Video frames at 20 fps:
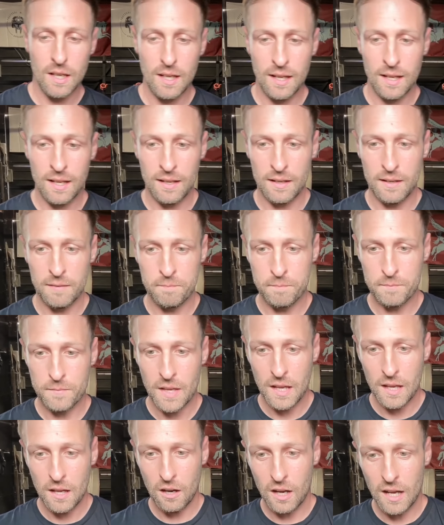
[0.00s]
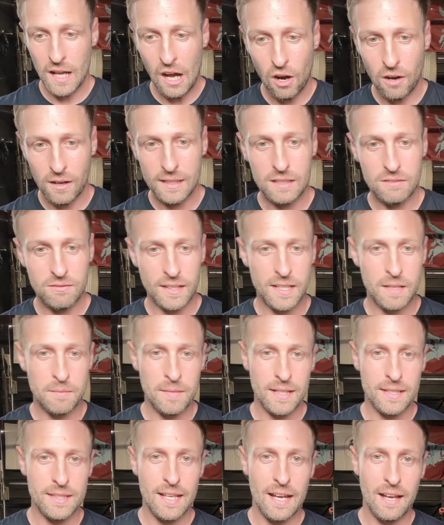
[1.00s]
Um, I highly
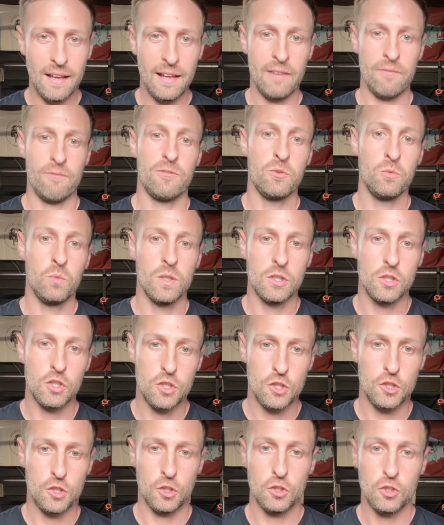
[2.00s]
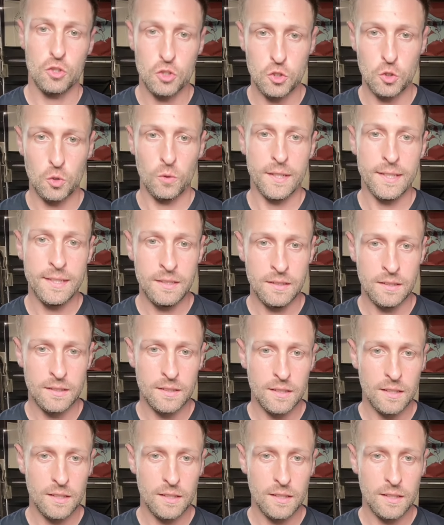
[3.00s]
recommend that everyone should join.